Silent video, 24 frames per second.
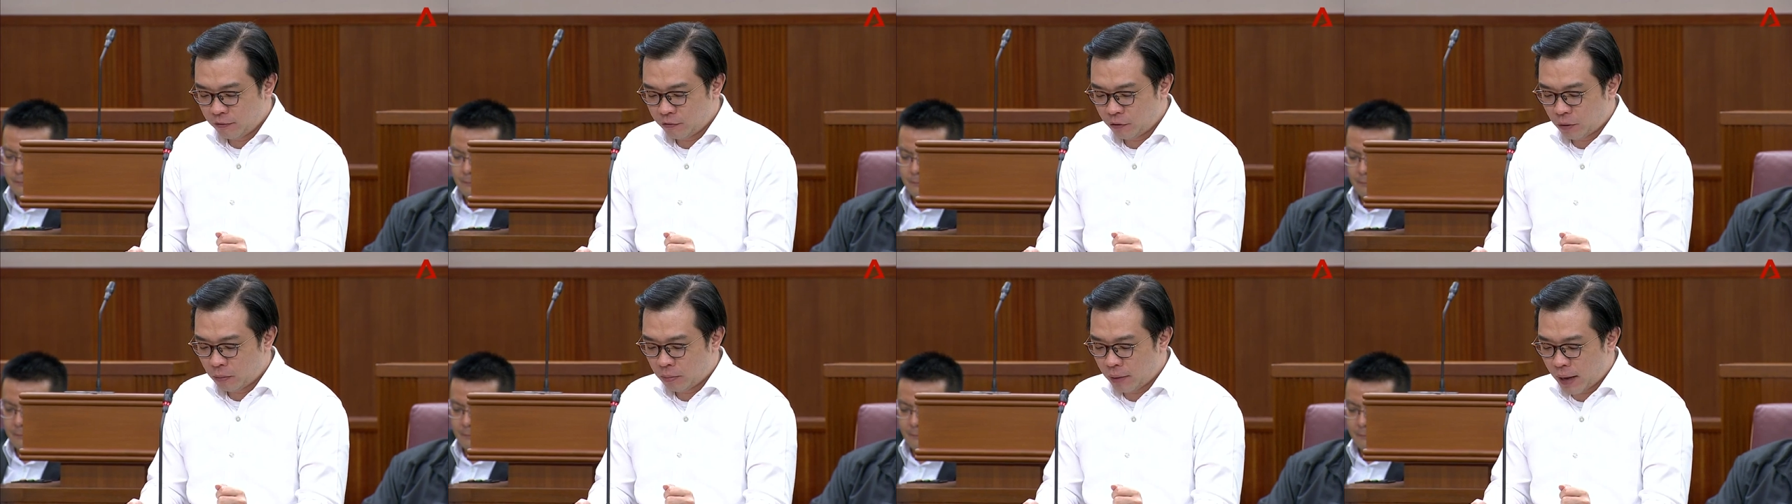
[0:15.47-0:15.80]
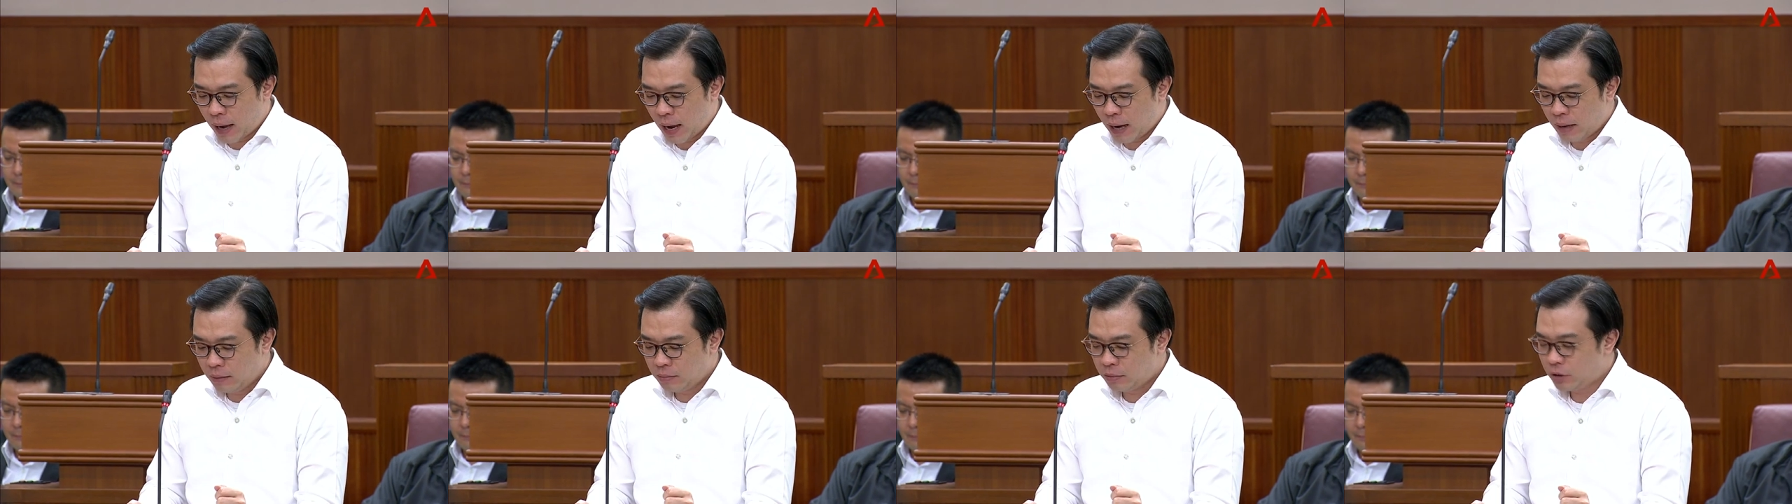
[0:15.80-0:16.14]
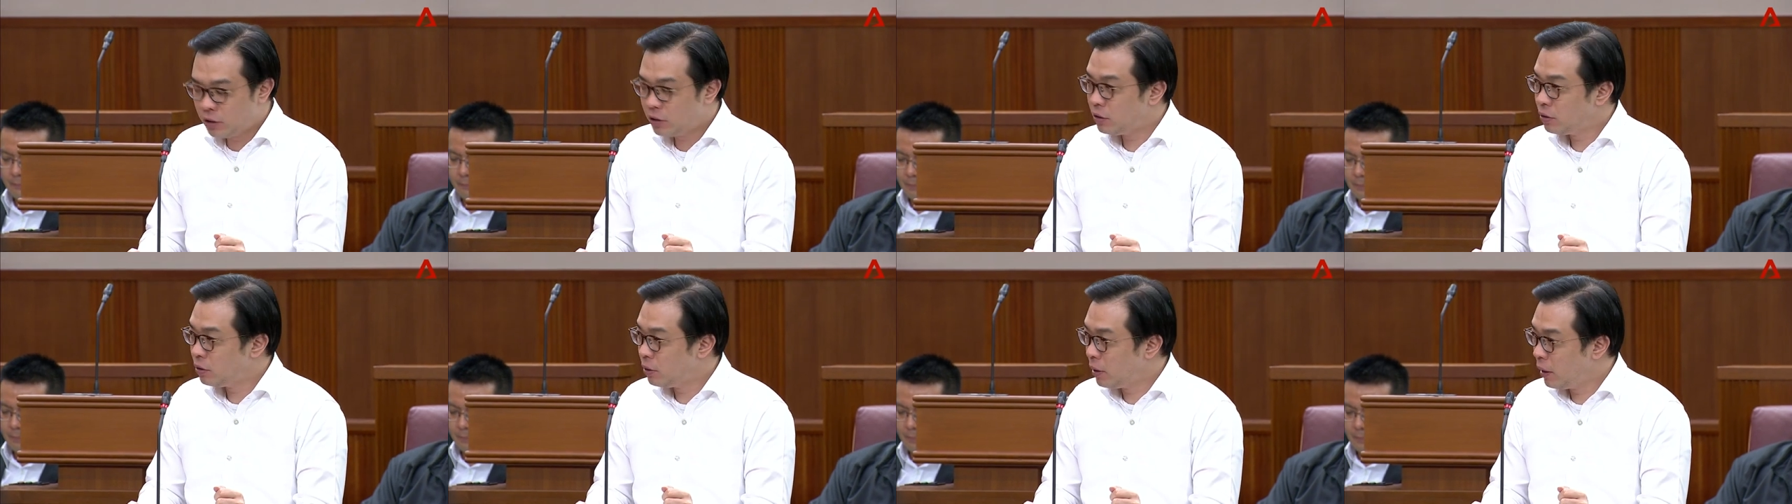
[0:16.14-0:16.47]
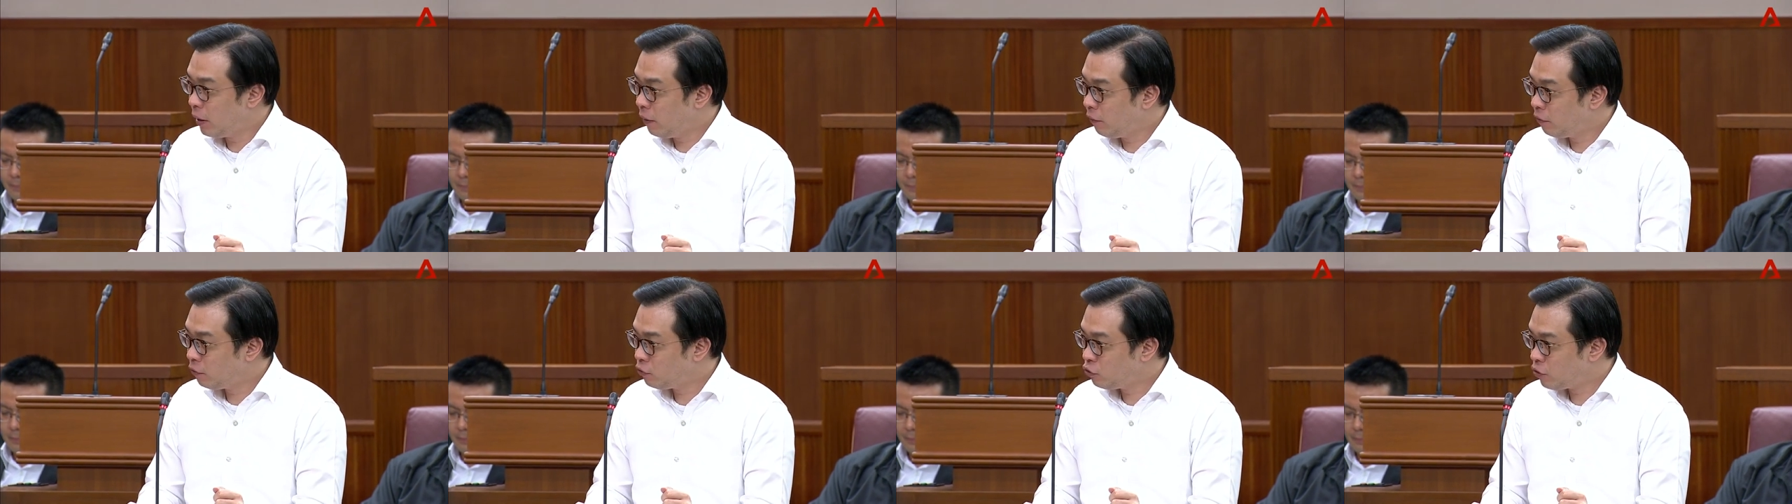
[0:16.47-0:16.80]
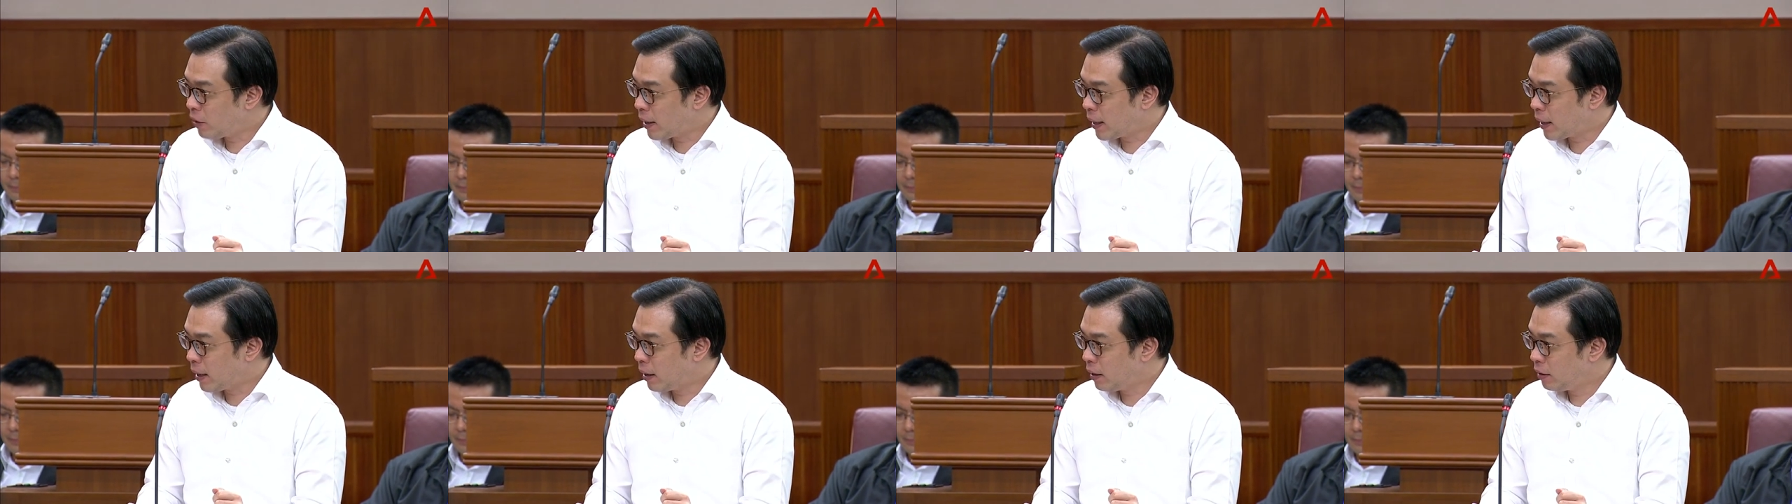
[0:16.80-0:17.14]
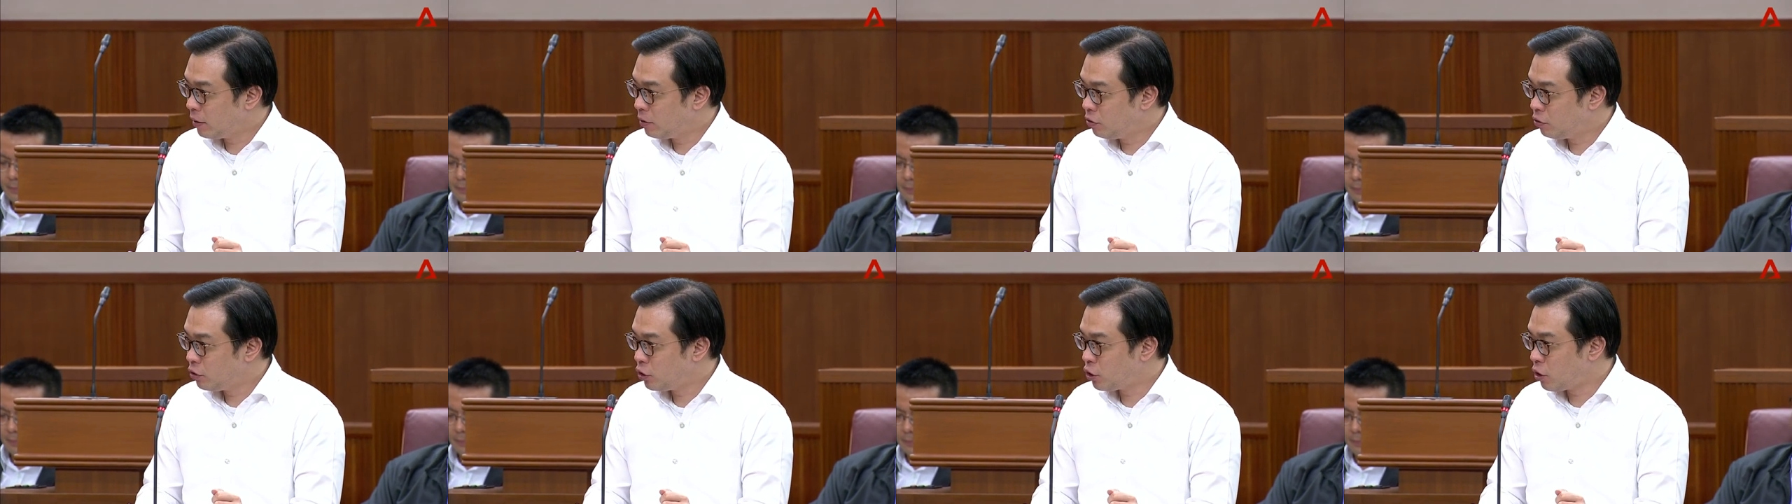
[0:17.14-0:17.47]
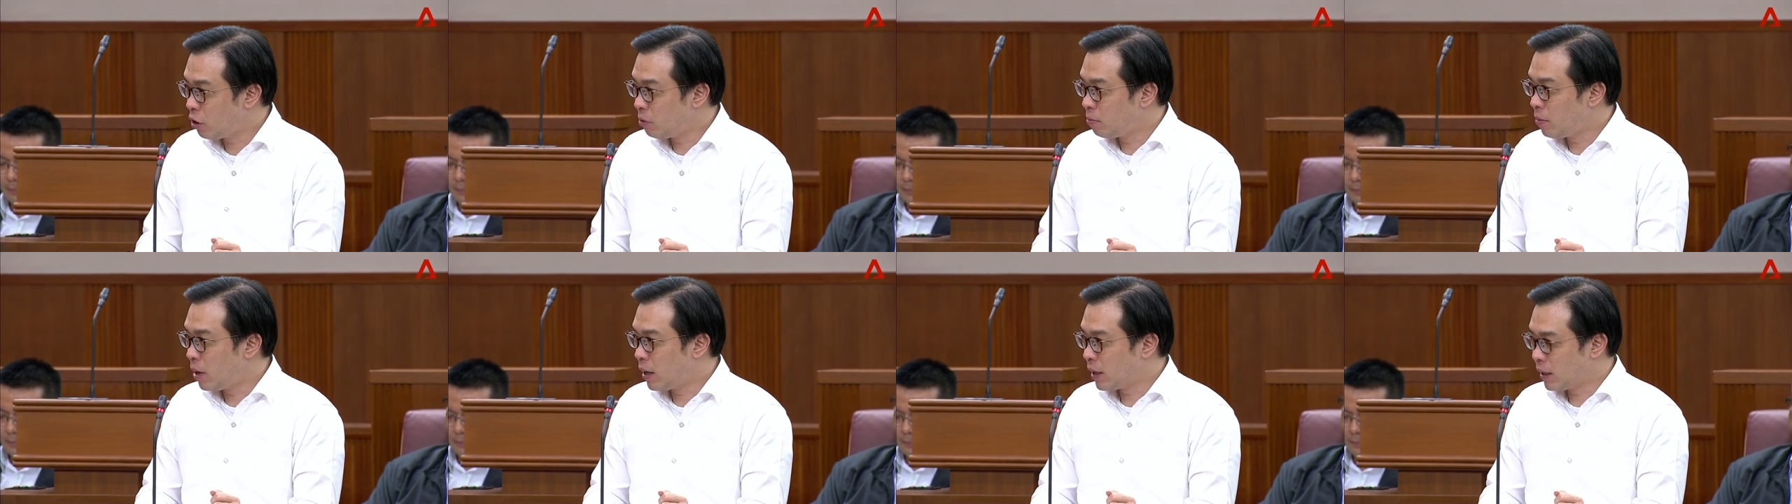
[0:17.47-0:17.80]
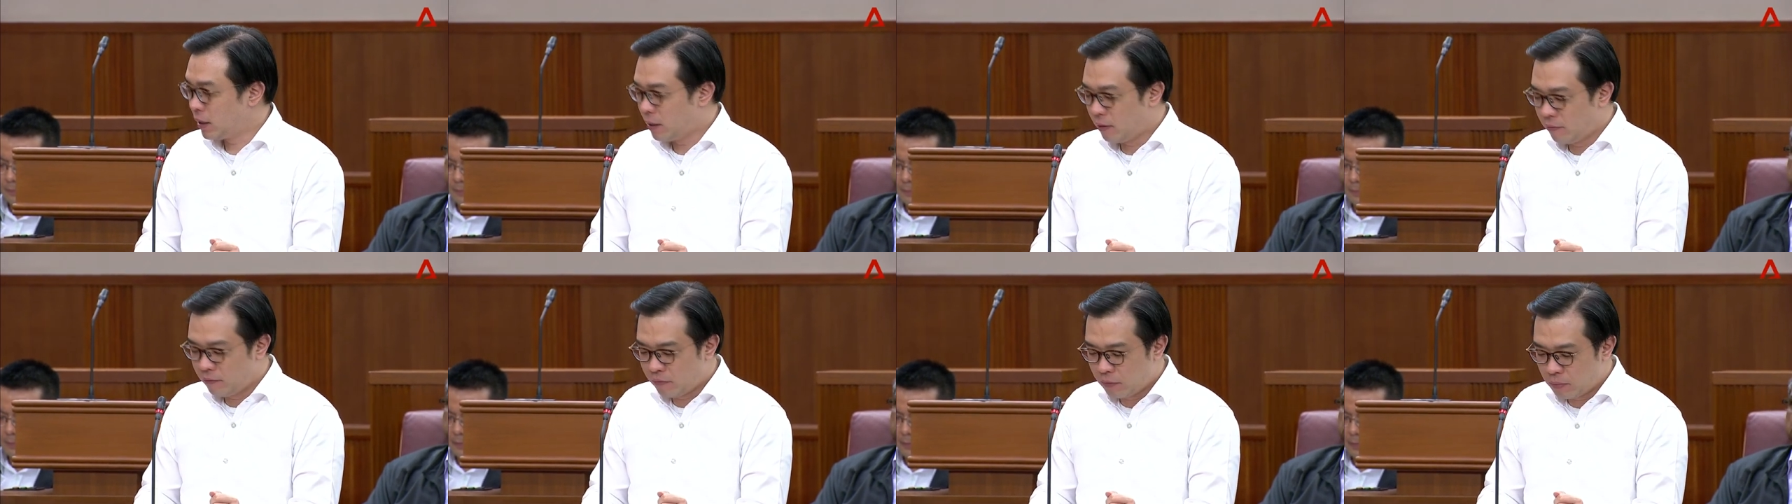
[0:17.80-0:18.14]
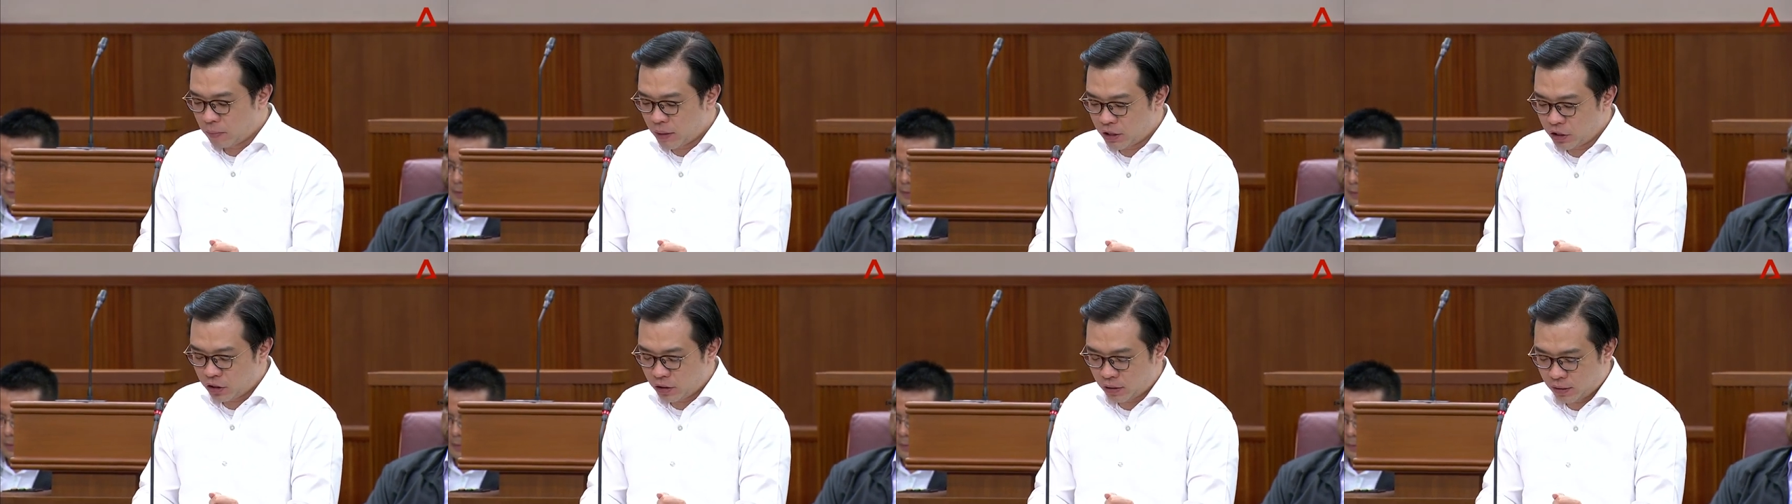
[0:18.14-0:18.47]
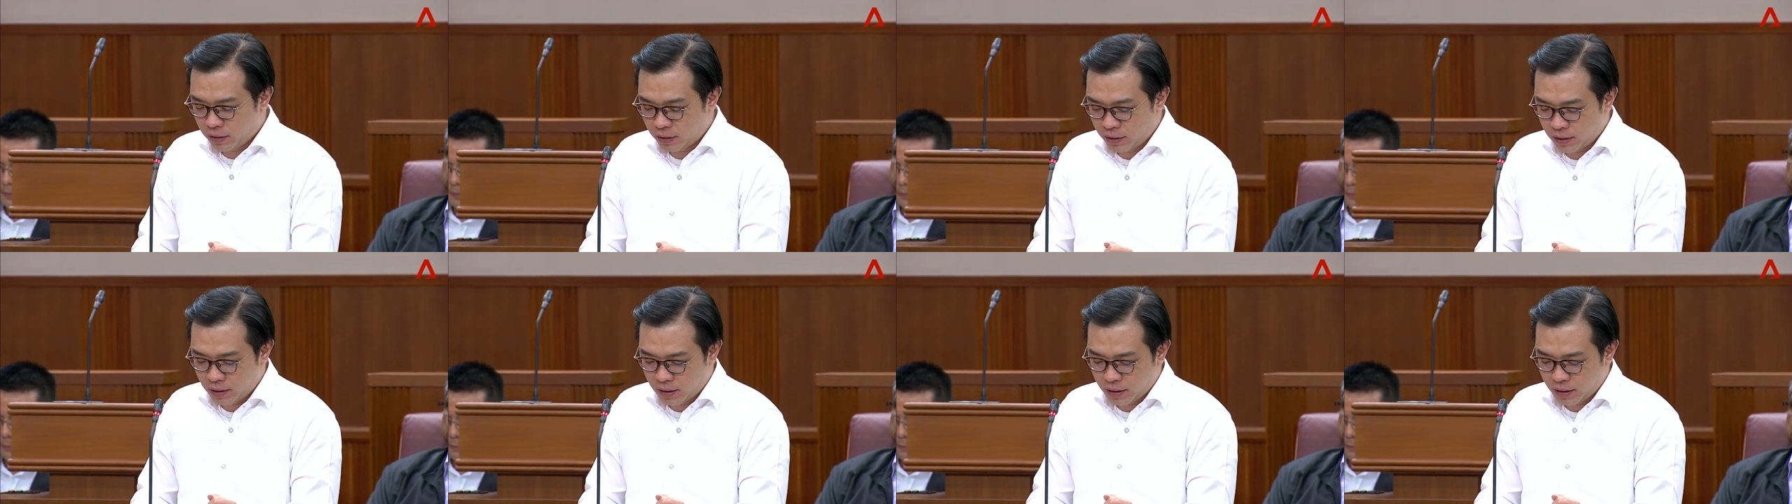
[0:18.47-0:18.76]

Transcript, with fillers: from games to health tracking to stock market information.